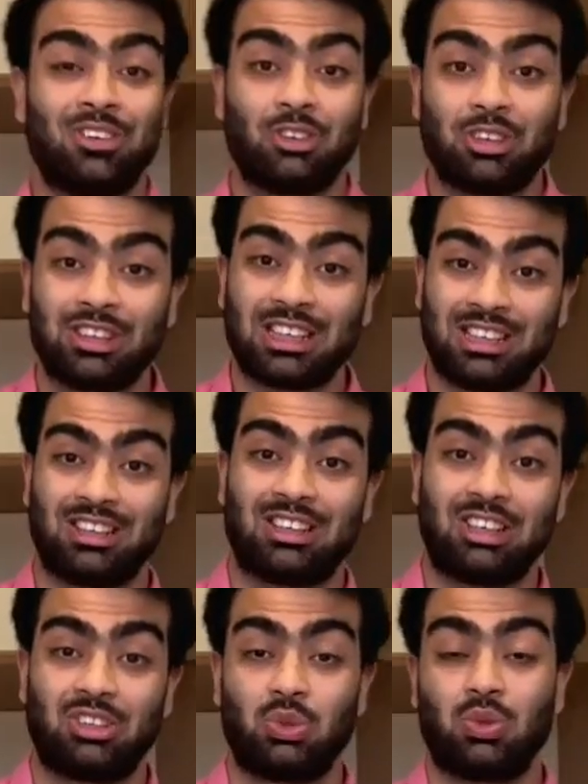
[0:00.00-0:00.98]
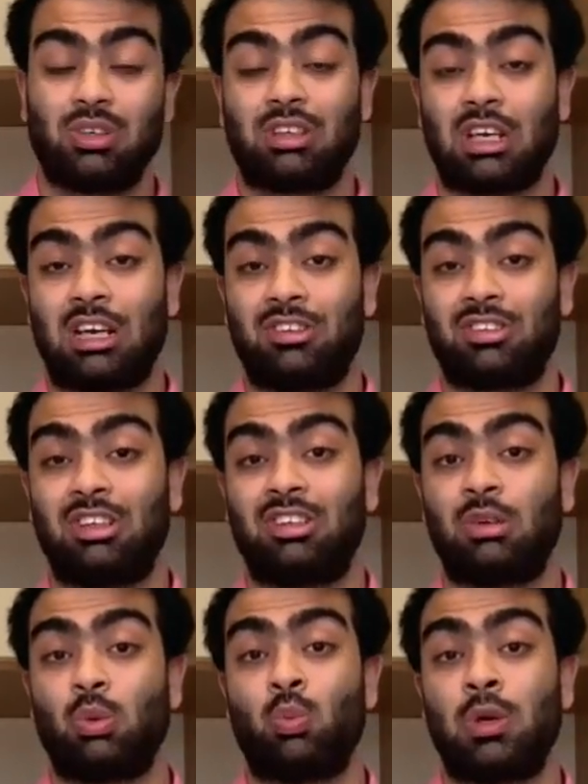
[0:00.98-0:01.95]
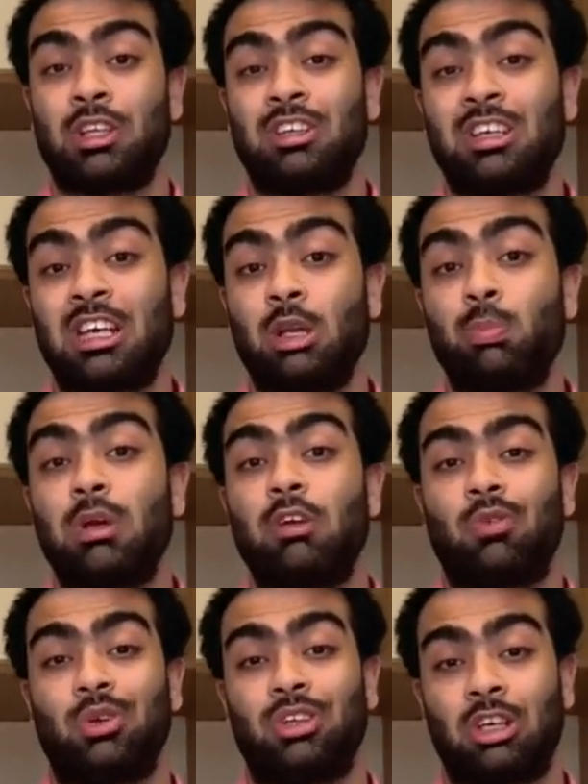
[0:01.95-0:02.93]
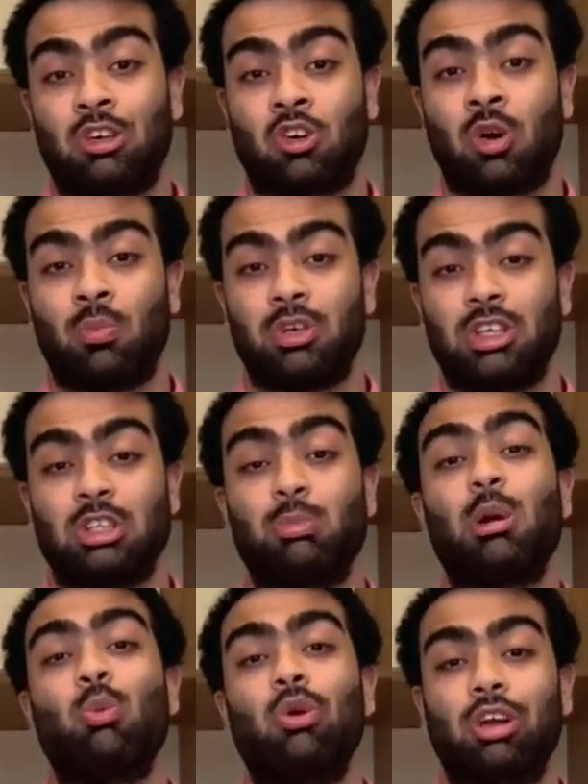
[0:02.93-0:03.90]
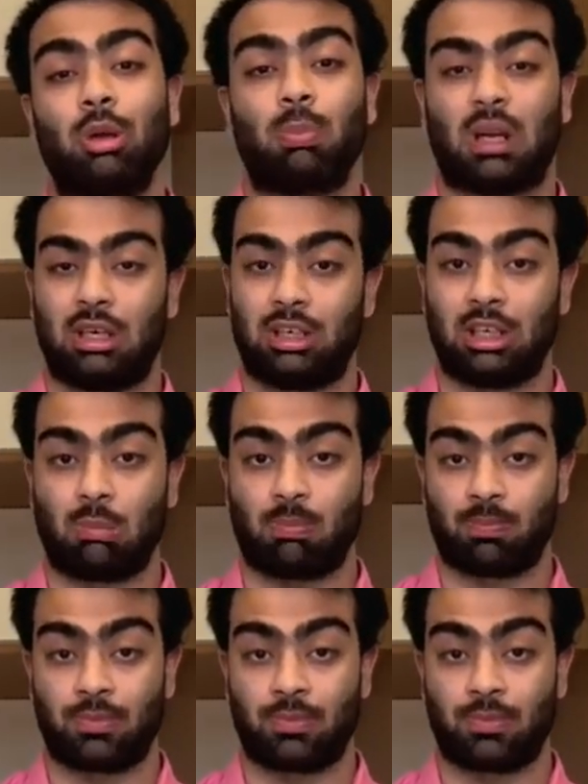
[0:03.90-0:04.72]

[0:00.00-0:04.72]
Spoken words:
So the second thing students ask is whether they can pay for their accommodation by working part-time.